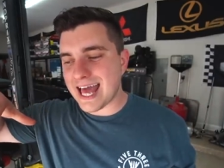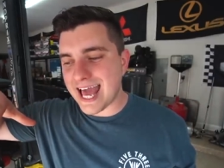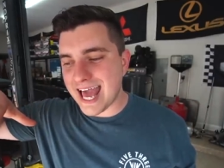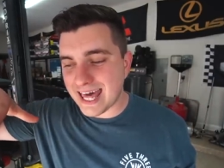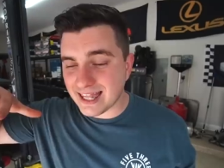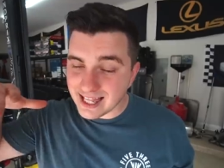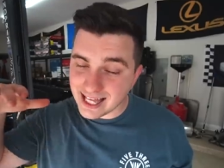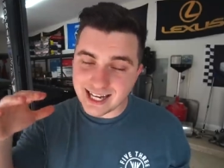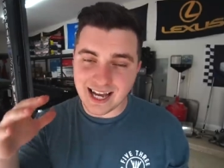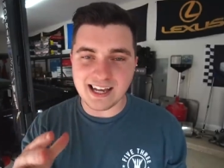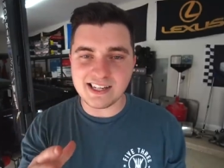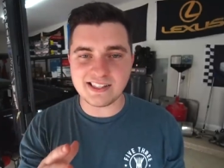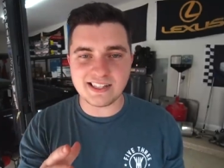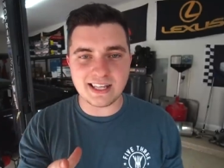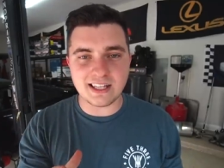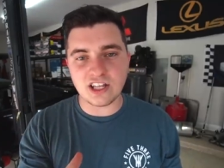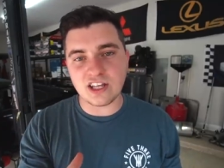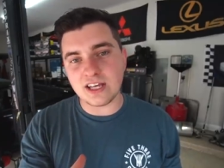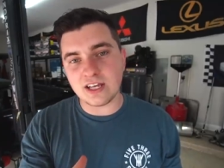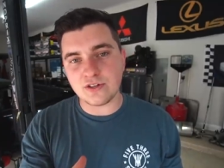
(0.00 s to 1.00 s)
And like I said
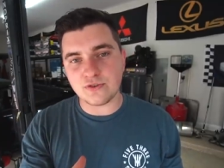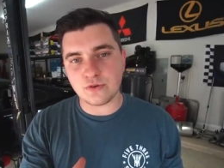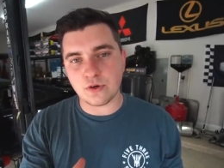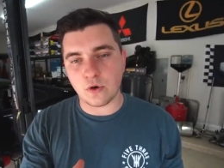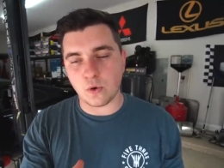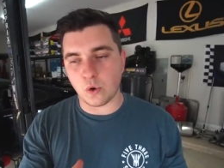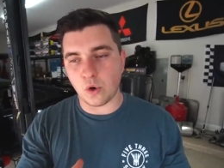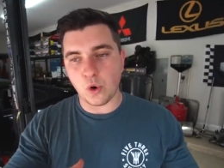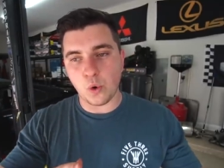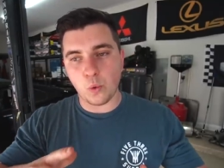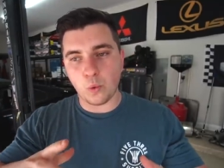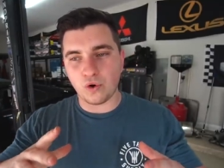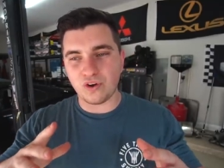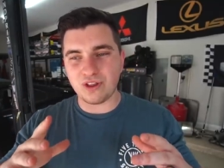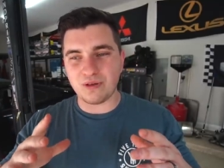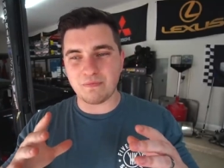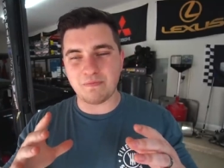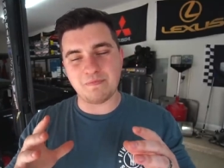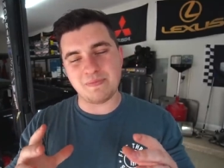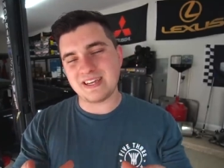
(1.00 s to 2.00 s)
in the intro, one of
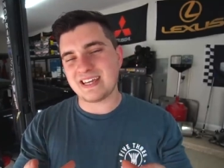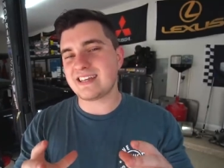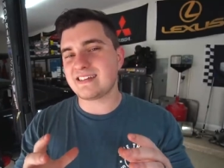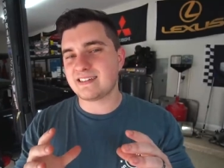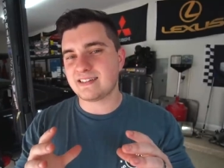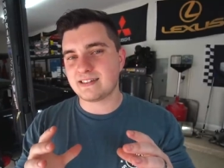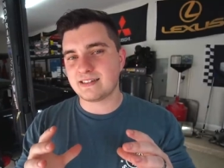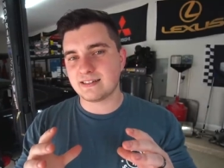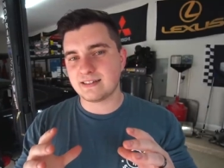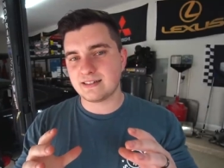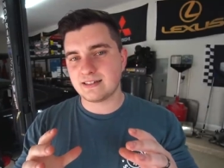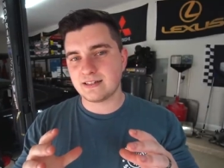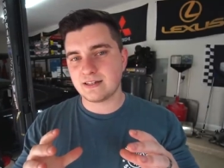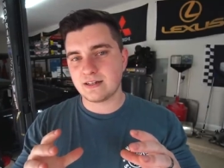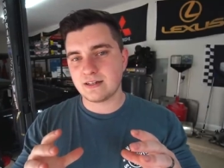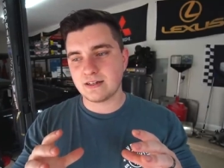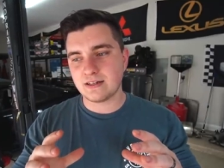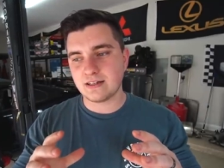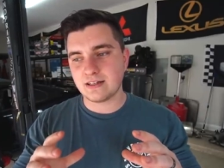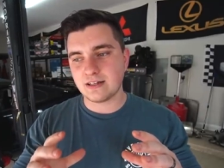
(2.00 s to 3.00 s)
the biggest
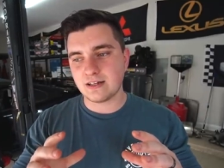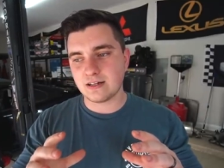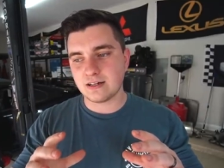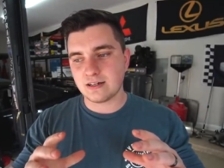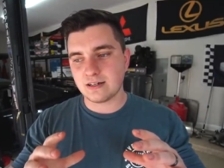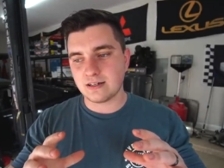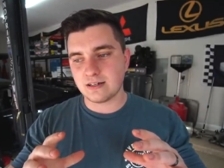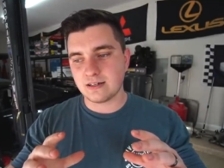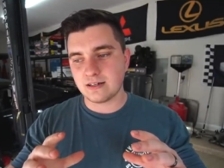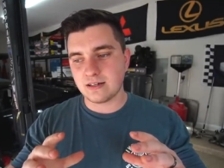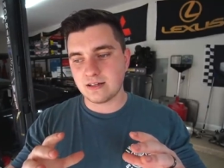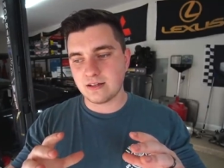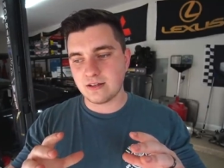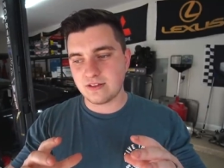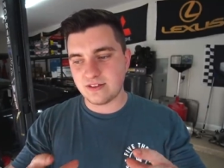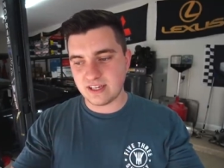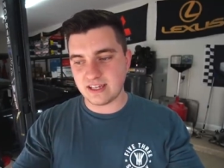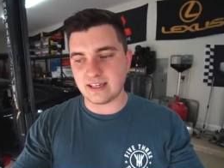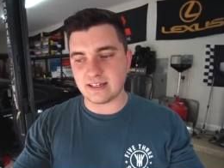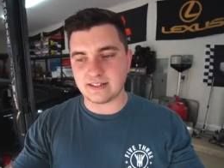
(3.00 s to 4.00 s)

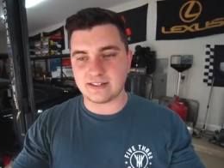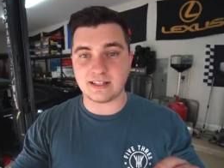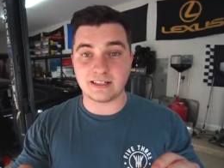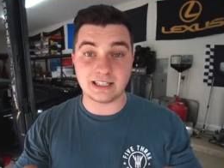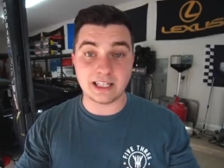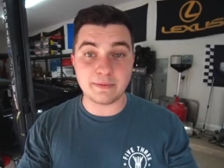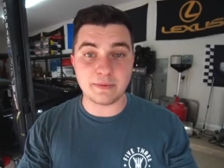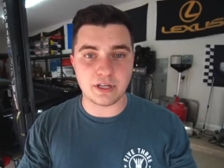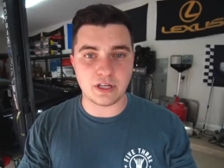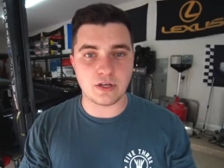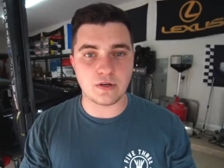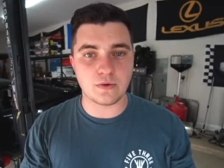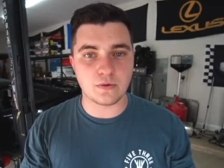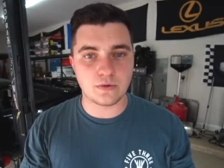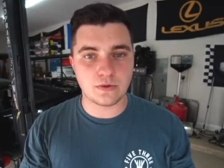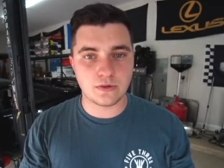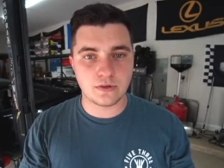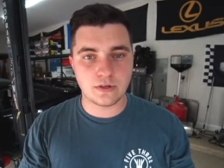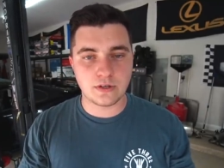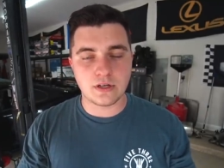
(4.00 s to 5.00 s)
things to limit you
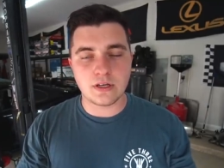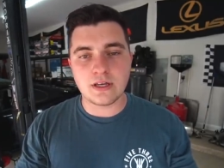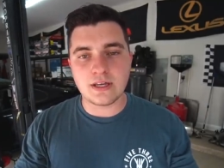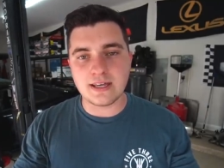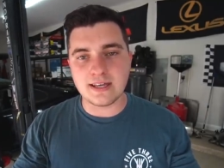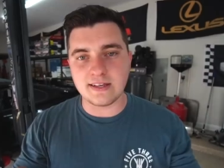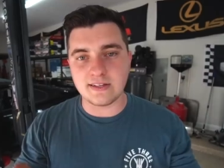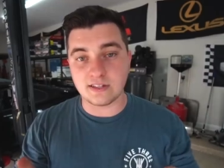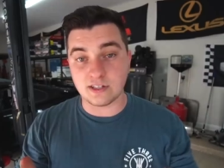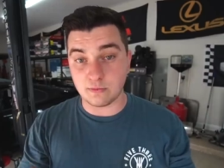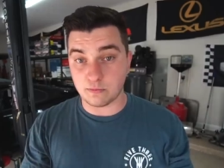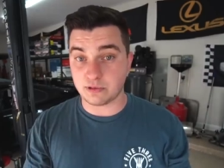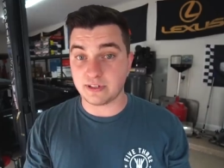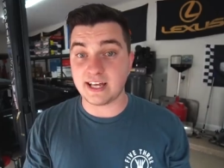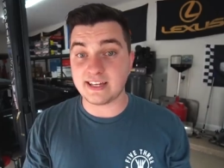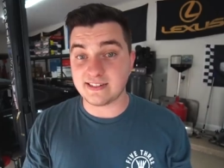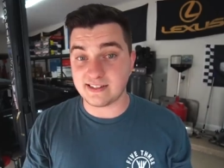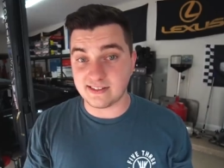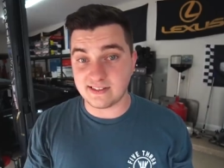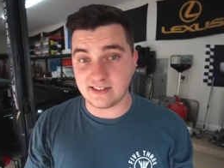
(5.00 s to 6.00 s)
is
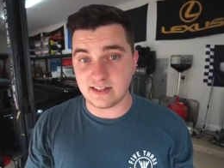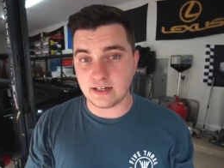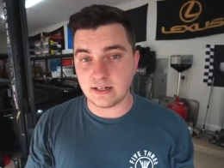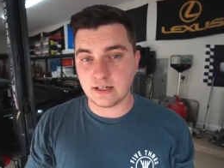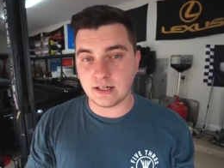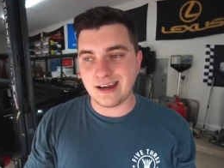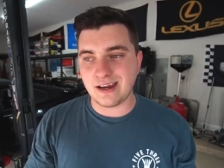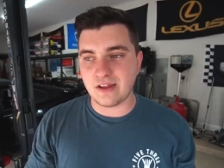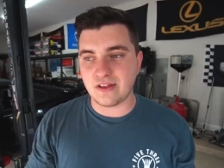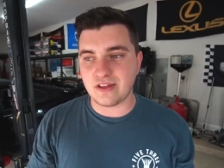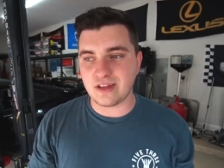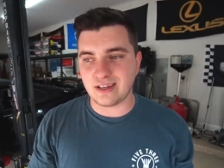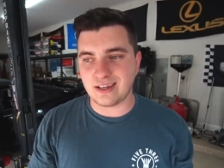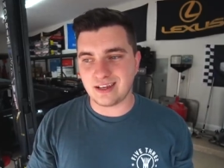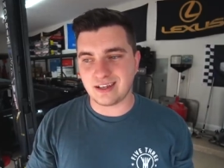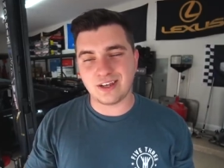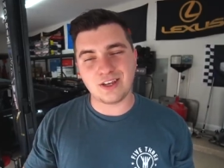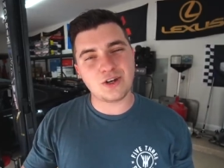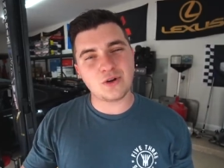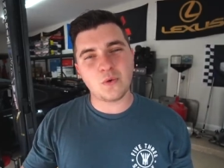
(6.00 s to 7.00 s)
complacency and
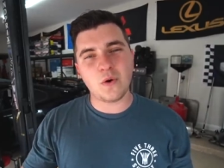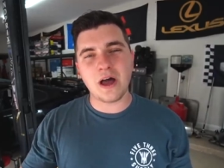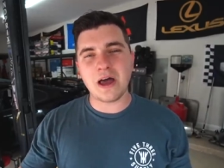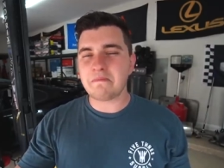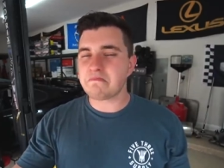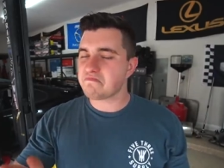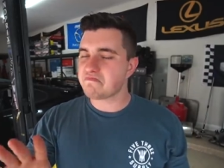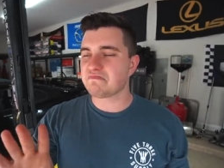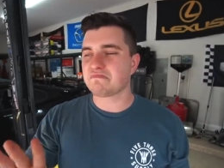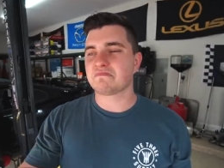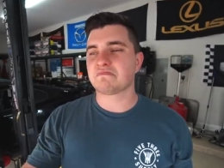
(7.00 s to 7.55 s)
thinking, you know what?